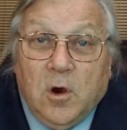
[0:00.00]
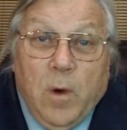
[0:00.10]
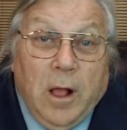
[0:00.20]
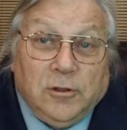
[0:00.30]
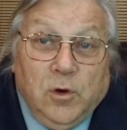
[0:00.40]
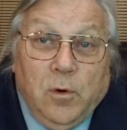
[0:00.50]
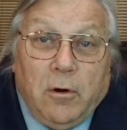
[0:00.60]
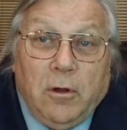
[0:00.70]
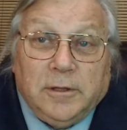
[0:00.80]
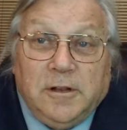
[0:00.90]
While you
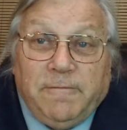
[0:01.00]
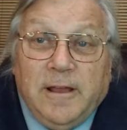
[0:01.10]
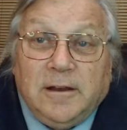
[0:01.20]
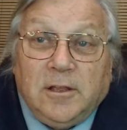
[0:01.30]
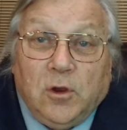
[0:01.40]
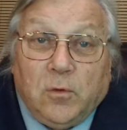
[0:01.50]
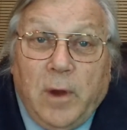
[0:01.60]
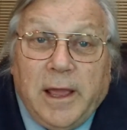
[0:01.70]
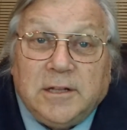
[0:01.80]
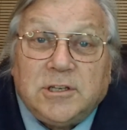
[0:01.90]
are only defending your
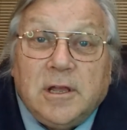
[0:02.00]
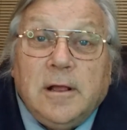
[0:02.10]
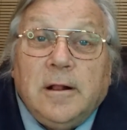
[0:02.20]
rights,